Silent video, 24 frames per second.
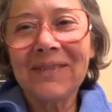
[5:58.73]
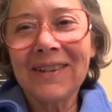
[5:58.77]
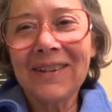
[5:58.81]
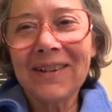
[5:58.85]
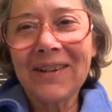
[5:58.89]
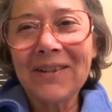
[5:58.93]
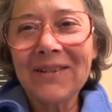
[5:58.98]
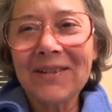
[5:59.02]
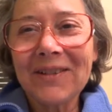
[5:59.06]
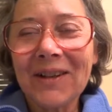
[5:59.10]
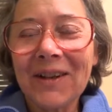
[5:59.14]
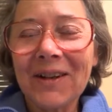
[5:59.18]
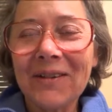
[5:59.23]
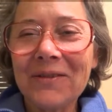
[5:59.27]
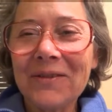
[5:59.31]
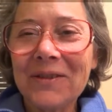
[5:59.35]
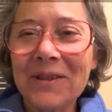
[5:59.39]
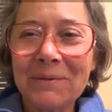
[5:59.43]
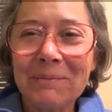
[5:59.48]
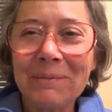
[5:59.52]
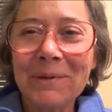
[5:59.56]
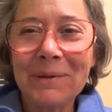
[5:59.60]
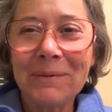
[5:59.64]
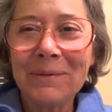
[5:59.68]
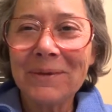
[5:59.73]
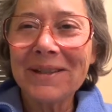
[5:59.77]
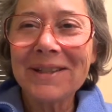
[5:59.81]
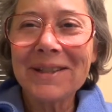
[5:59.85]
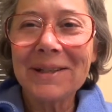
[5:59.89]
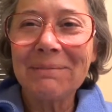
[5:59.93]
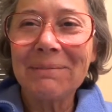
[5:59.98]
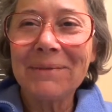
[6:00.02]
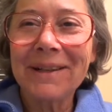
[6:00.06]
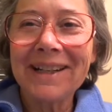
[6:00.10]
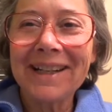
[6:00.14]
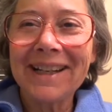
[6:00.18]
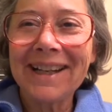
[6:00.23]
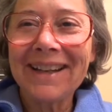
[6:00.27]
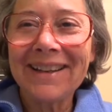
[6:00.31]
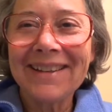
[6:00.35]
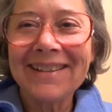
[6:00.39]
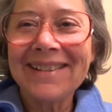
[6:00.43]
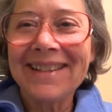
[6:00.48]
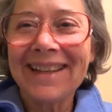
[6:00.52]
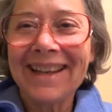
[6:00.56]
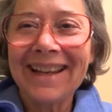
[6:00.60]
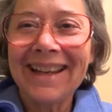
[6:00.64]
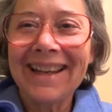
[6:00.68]
goes off to be with somebody
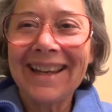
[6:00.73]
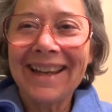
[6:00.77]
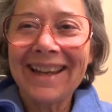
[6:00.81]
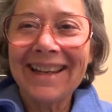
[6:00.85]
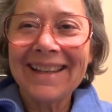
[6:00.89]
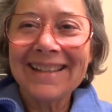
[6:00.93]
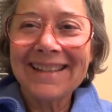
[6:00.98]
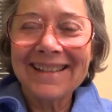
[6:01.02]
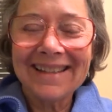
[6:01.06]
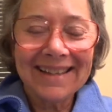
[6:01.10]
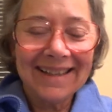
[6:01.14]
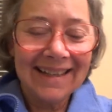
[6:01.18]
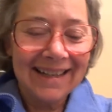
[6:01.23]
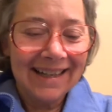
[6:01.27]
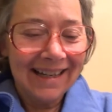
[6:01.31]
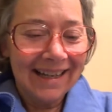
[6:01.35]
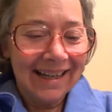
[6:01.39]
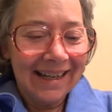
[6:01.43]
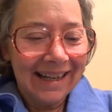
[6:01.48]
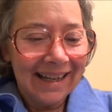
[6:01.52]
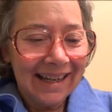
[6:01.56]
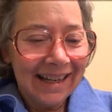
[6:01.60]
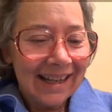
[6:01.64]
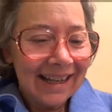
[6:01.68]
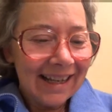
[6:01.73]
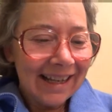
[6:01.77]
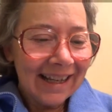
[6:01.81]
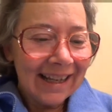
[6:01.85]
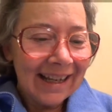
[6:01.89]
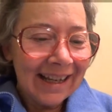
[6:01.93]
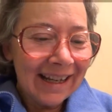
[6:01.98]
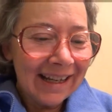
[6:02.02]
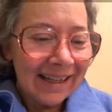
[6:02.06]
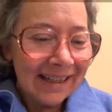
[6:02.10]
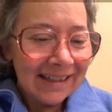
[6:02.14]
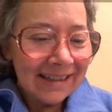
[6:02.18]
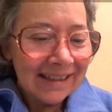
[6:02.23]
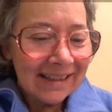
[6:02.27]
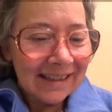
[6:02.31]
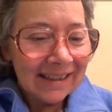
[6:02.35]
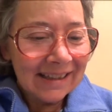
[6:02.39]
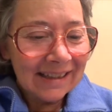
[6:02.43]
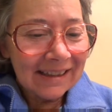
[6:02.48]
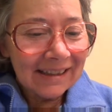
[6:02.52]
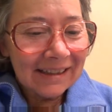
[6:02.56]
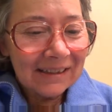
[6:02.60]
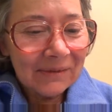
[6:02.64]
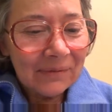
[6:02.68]
else, I guess. And
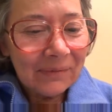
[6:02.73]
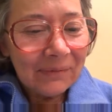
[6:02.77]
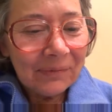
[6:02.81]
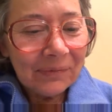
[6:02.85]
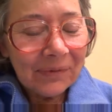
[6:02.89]
uh,